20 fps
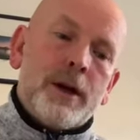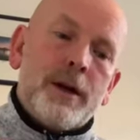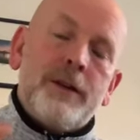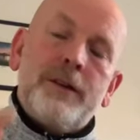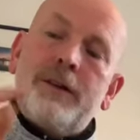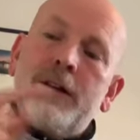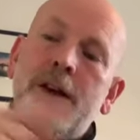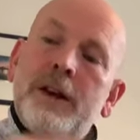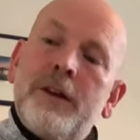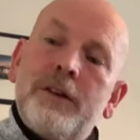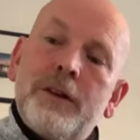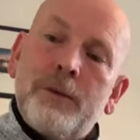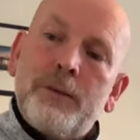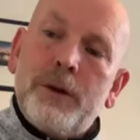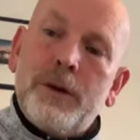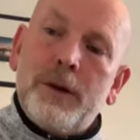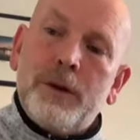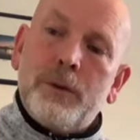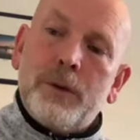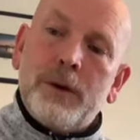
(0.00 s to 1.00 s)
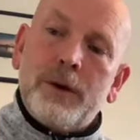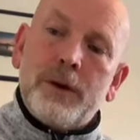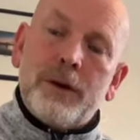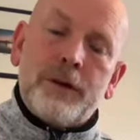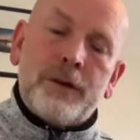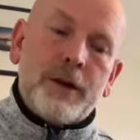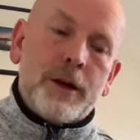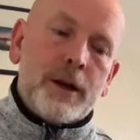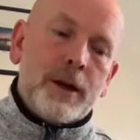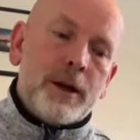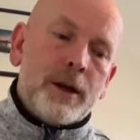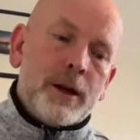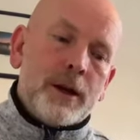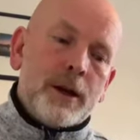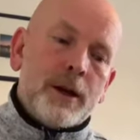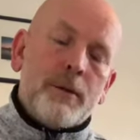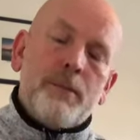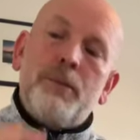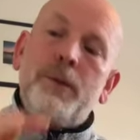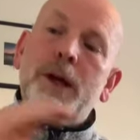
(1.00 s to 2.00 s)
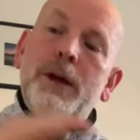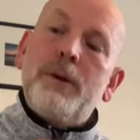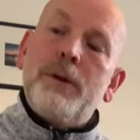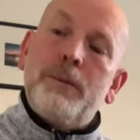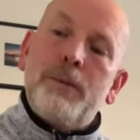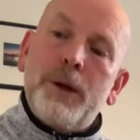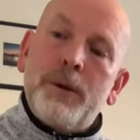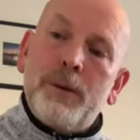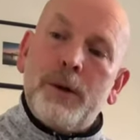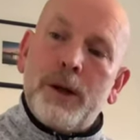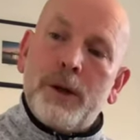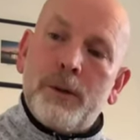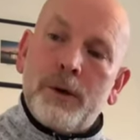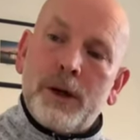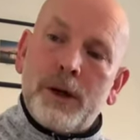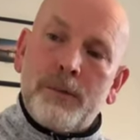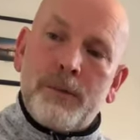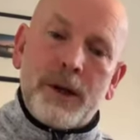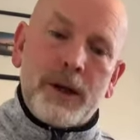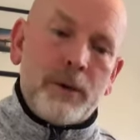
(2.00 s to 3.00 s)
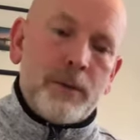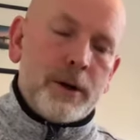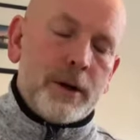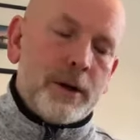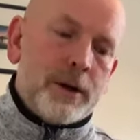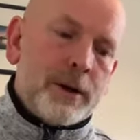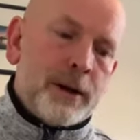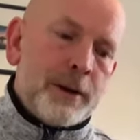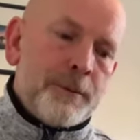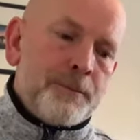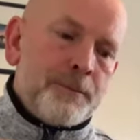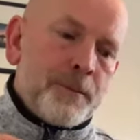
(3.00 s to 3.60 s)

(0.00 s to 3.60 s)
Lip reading: say something you want to say, be with people you want to be with,